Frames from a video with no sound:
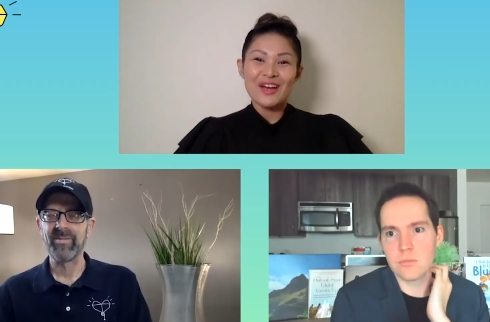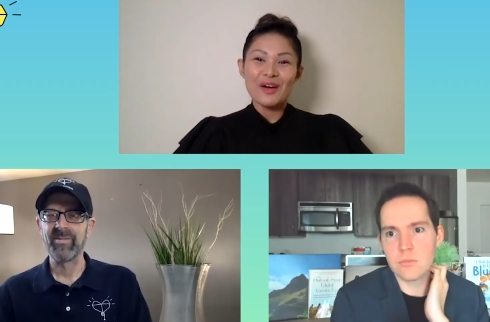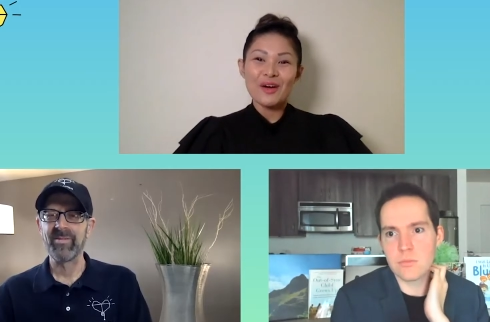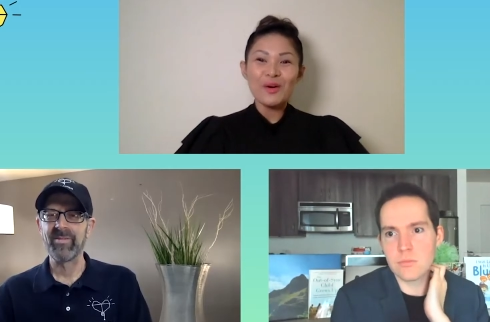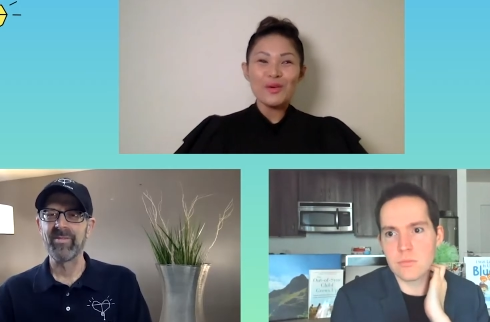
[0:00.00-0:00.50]

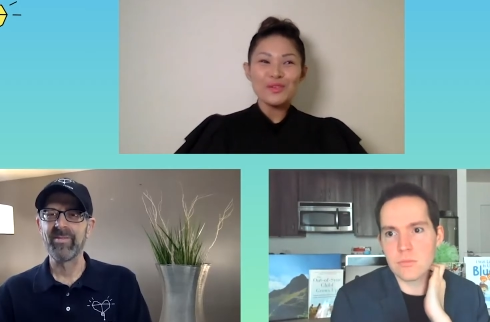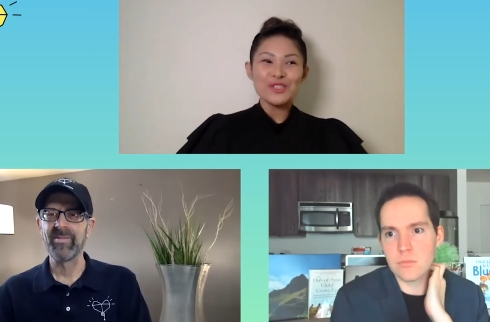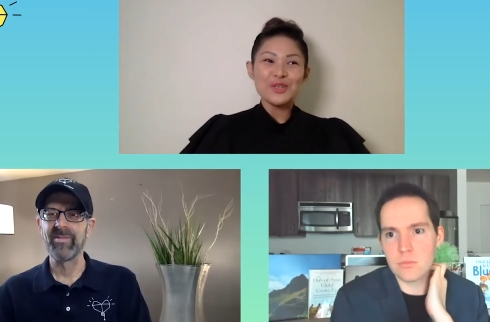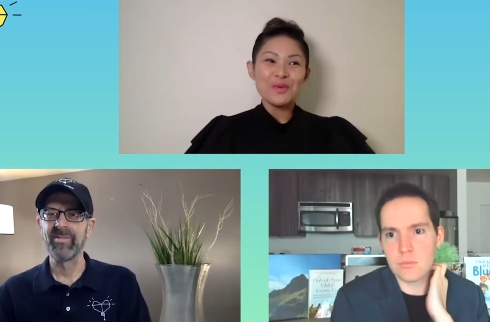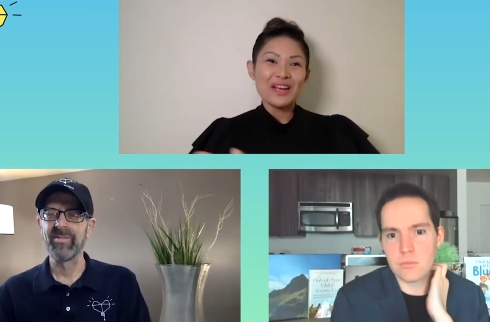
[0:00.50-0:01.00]
Speaker 1: "Oh, do you
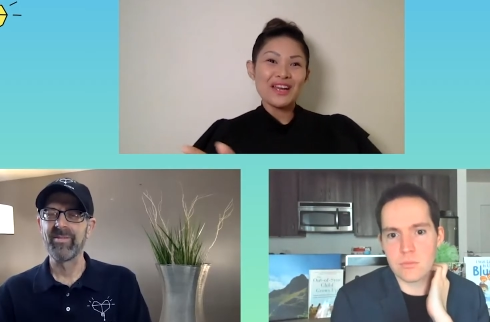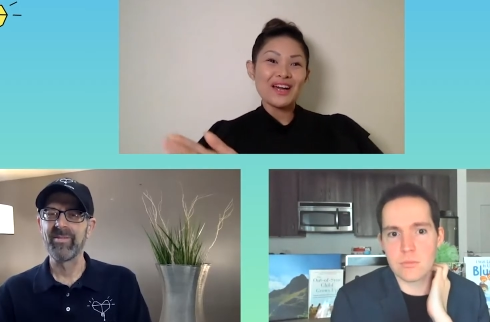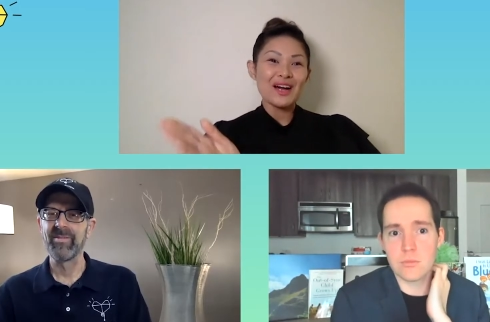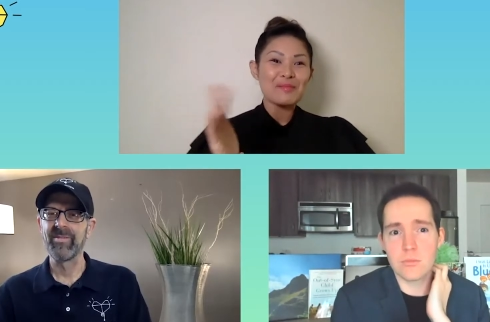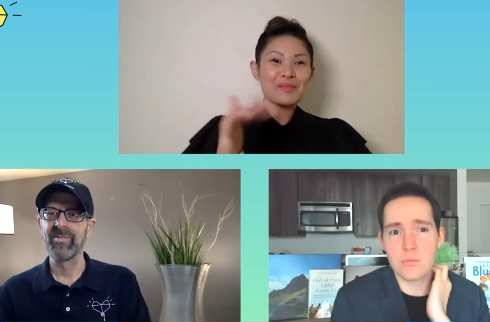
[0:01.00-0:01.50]
want to
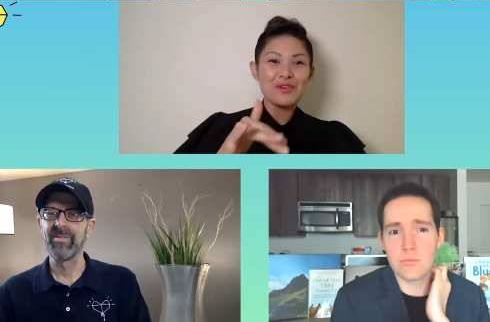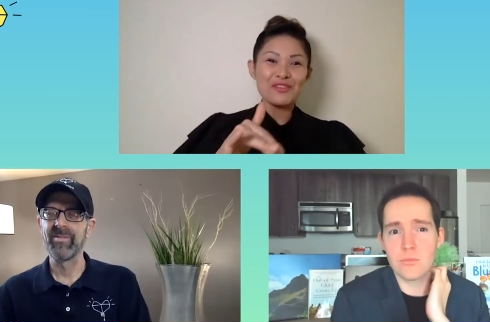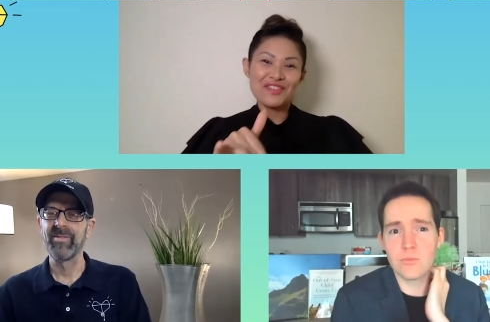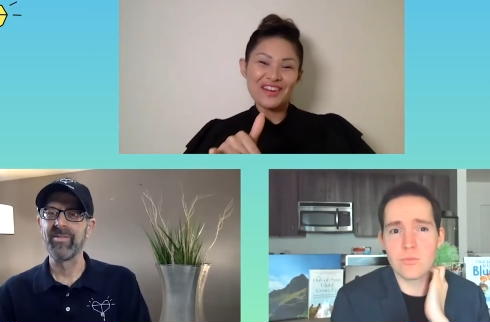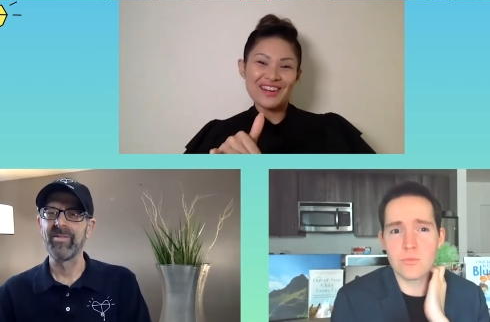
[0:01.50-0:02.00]
come
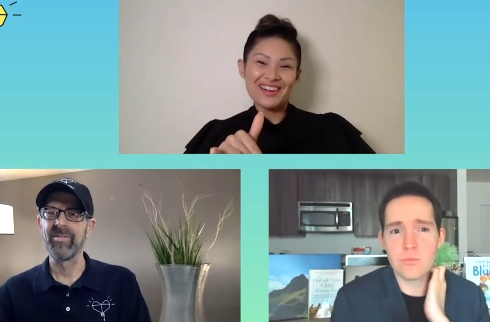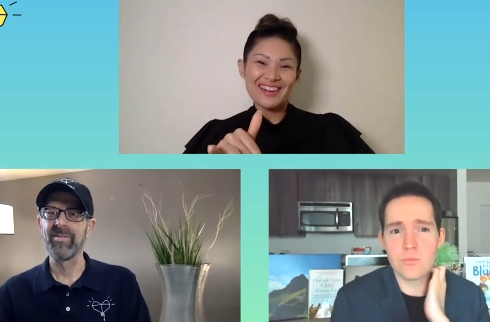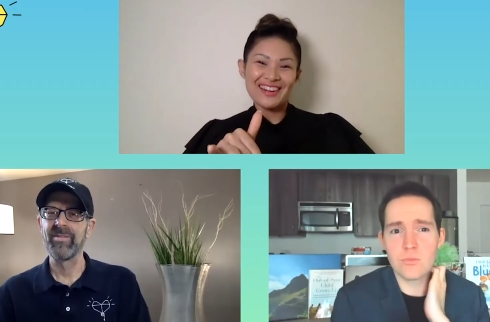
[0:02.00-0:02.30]
over?"